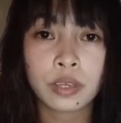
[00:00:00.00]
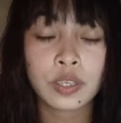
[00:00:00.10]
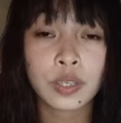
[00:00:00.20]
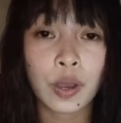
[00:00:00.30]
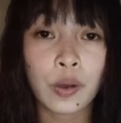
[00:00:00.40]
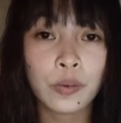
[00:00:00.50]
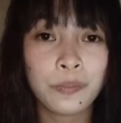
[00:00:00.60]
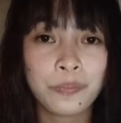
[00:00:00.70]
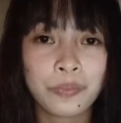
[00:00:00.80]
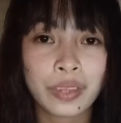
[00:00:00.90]
So
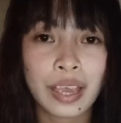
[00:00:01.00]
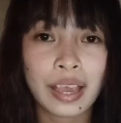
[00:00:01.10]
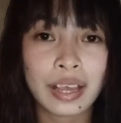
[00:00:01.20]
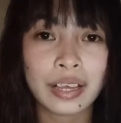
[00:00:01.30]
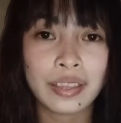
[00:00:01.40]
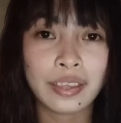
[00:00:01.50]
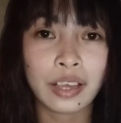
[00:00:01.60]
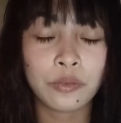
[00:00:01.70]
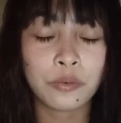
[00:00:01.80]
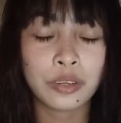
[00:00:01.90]

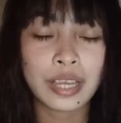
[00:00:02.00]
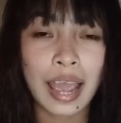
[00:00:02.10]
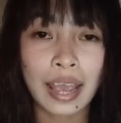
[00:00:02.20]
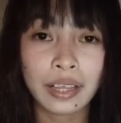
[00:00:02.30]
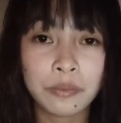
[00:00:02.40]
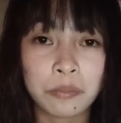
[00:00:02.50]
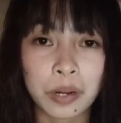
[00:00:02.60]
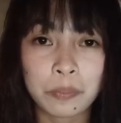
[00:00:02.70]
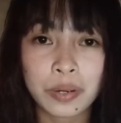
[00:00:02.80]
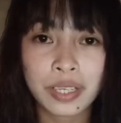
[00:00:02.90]
that would end
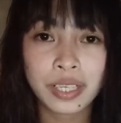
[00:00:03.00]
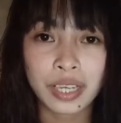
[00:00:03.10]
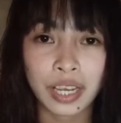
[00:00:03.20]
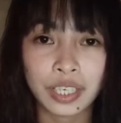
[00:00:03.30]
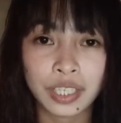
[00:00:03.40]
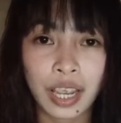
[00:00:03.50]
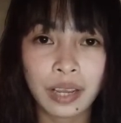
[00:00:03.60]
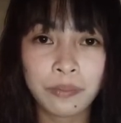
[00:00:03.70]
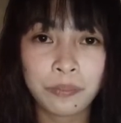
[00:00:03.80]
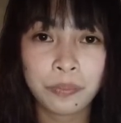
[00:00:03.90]
my
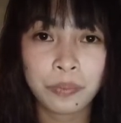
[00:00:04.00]
presentation,